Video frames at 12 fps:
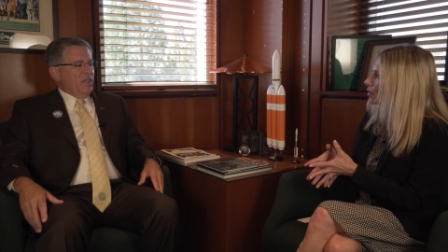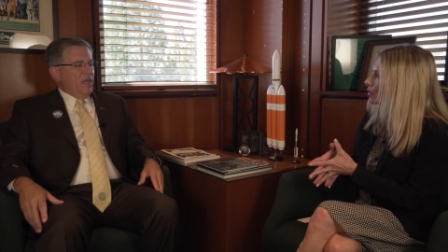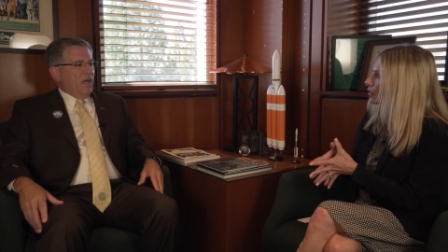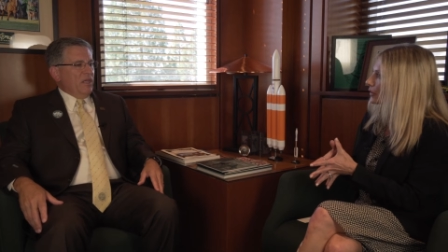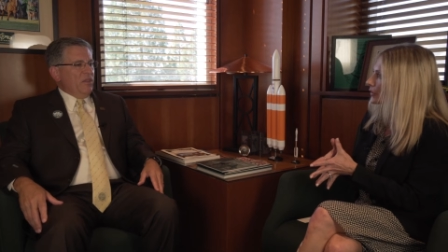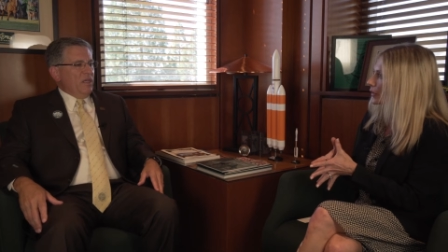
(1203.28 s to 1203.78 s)
think
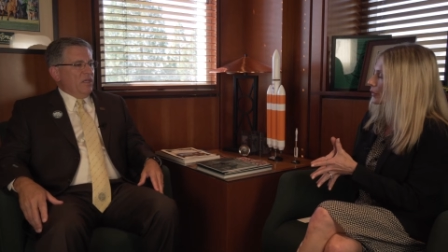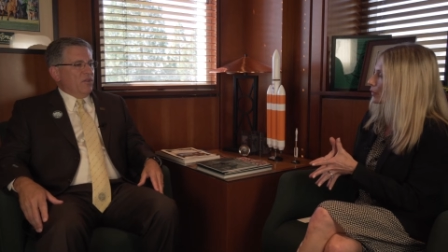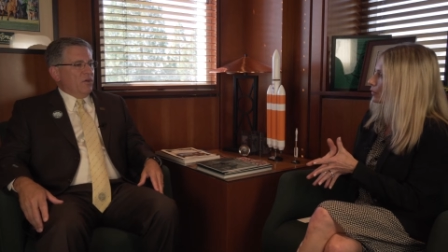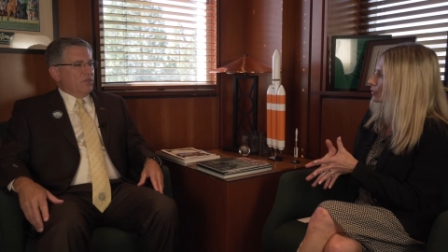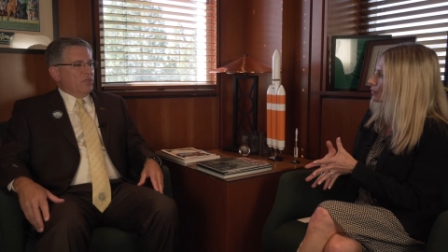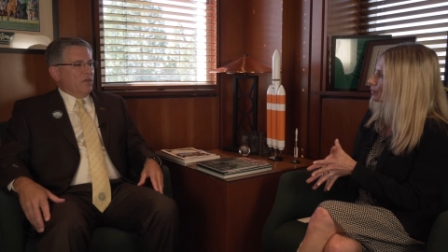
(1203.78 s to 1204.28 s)
I think
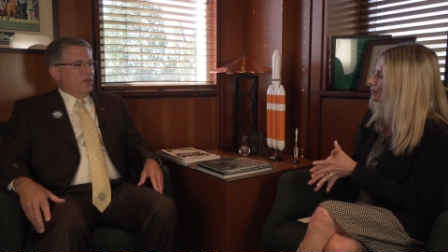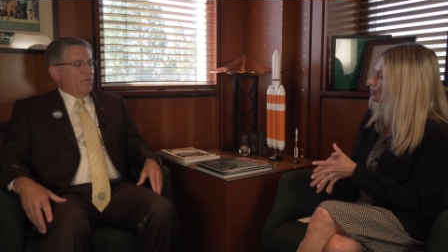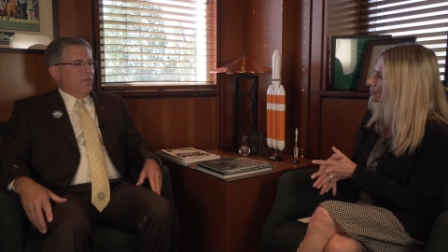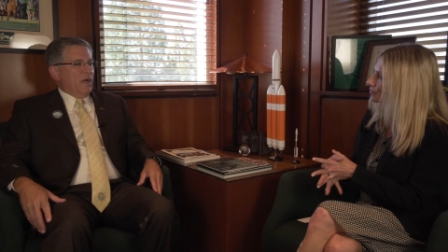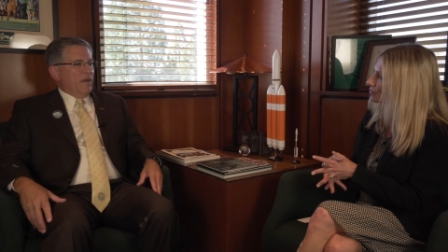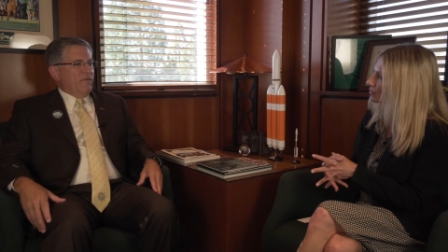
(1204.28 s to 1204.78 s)
there's a,
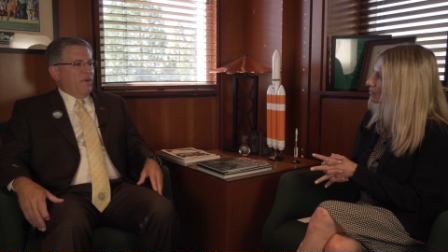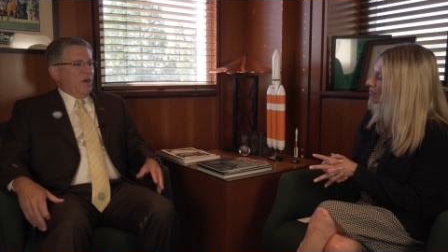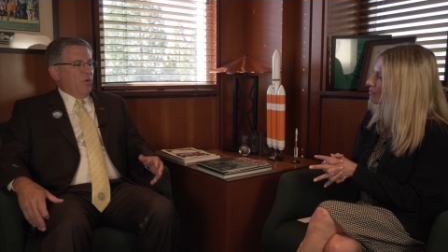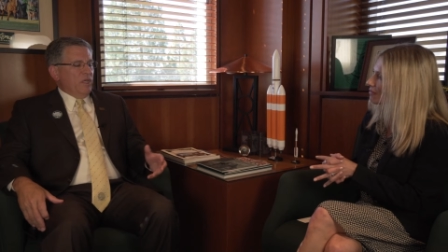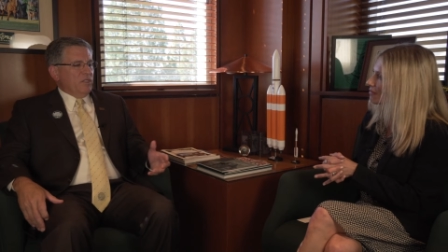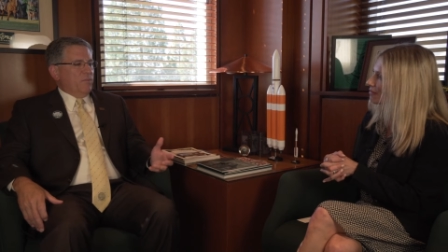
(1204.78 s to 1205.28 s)
I've
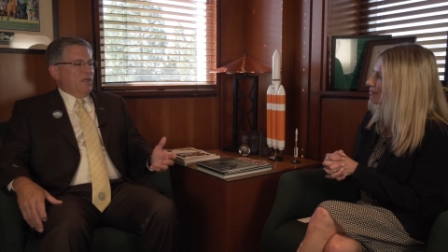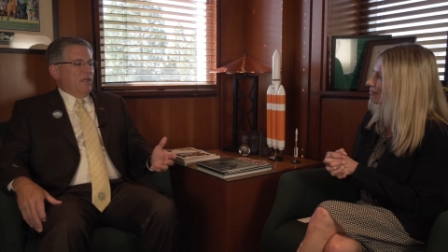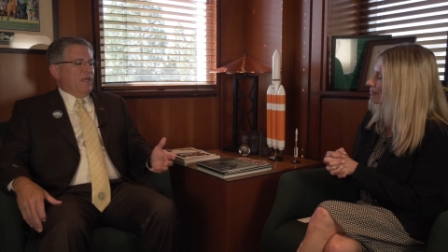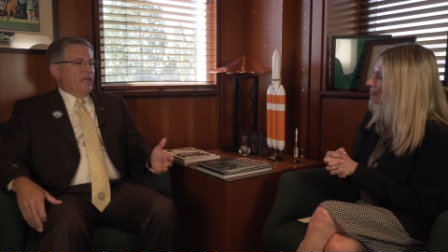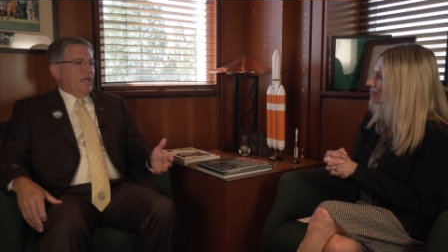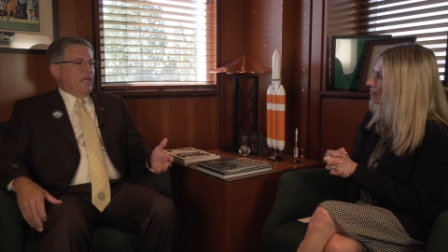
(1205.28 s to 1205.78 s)
always been
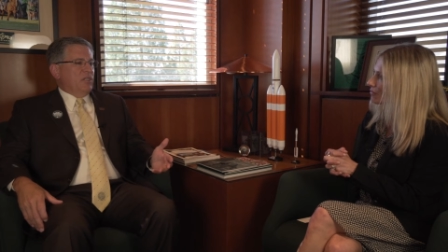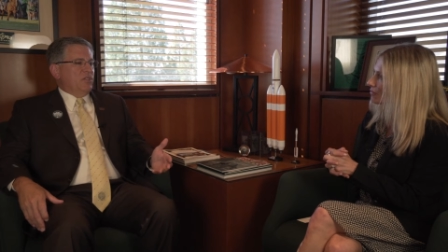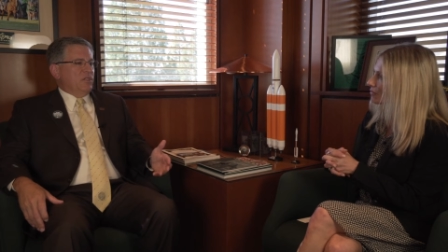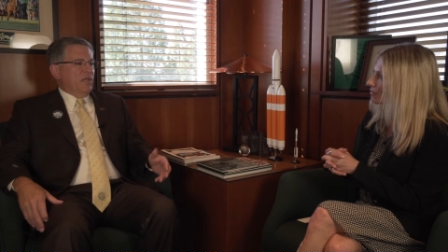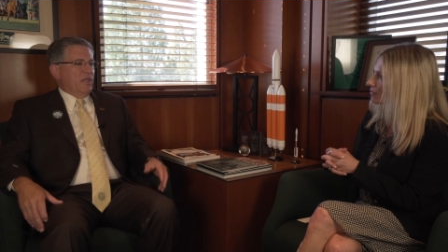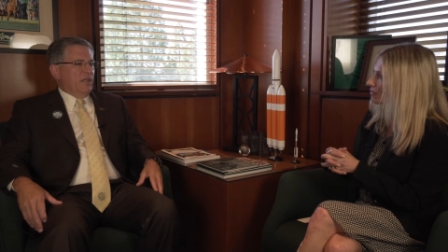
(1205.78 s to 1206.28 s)

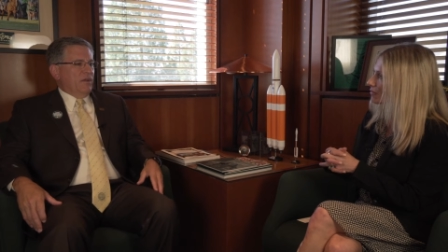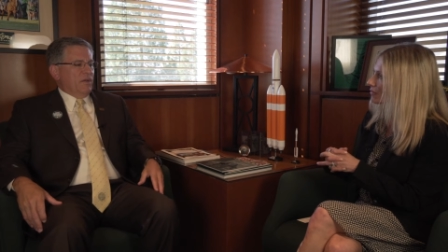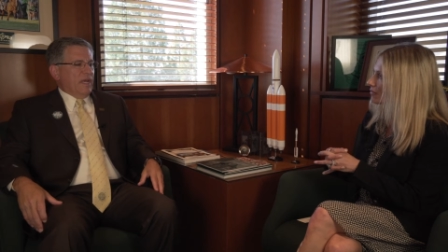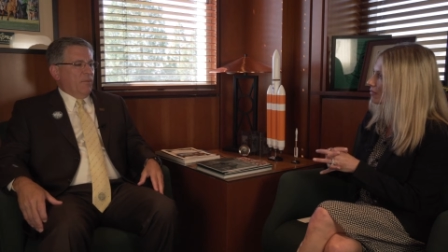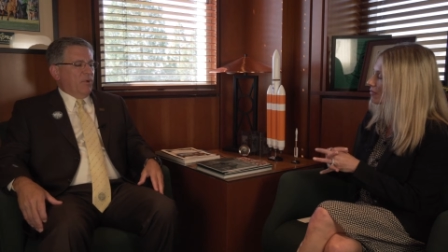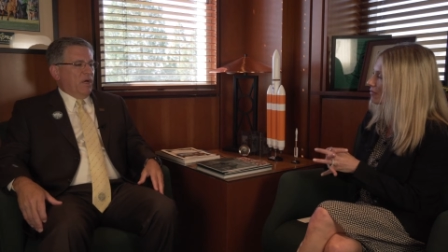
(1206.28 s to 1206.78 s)
engaged and
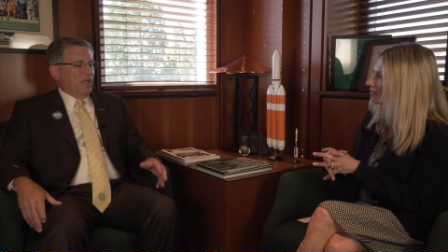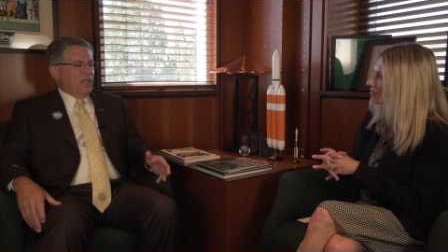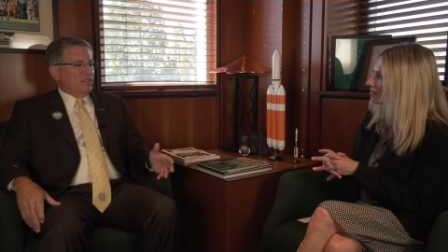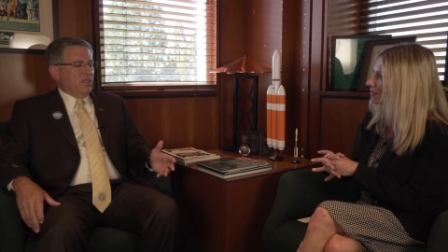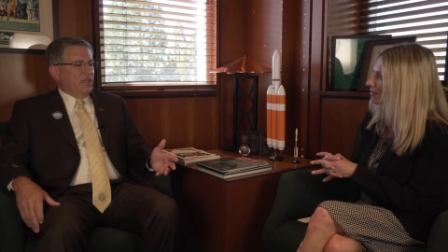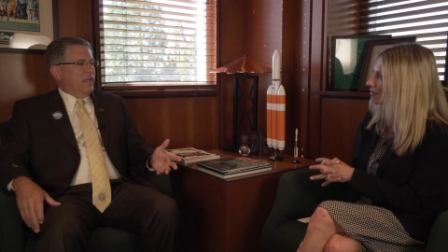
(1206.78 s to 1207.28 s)
Cal
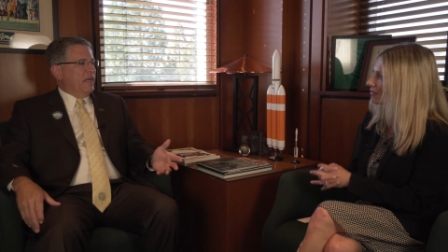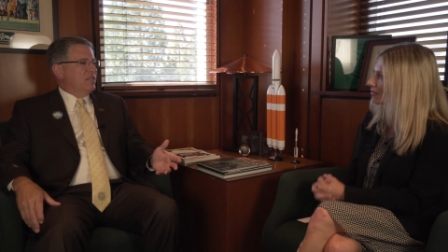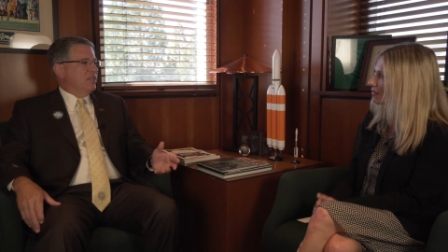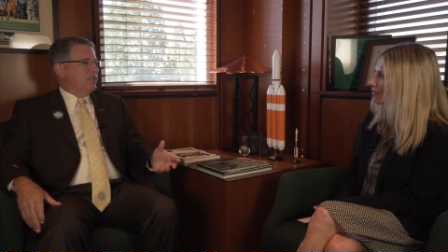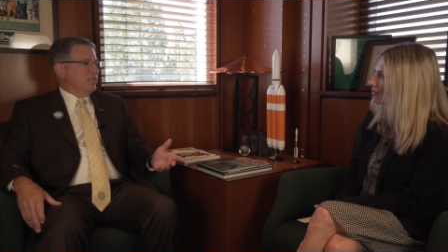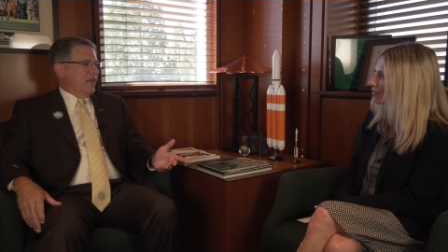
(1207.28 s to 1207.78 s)
Poly is
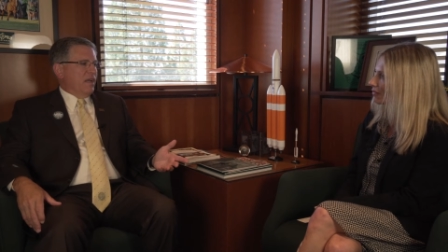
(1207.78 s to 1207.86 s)
engaged in